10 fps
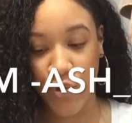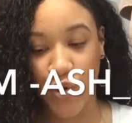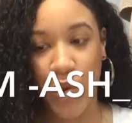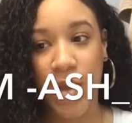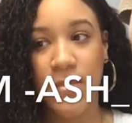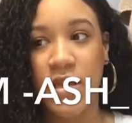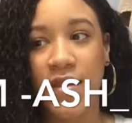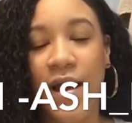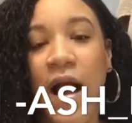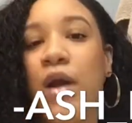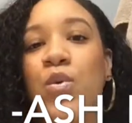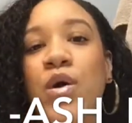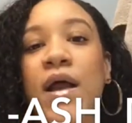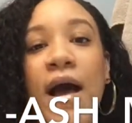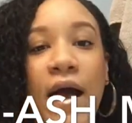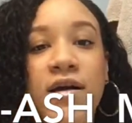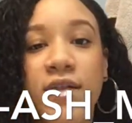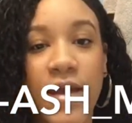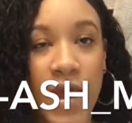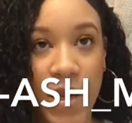You know what I mean? Like, I don't want to act
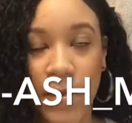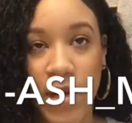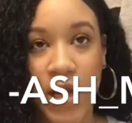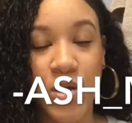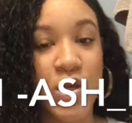like anybody else.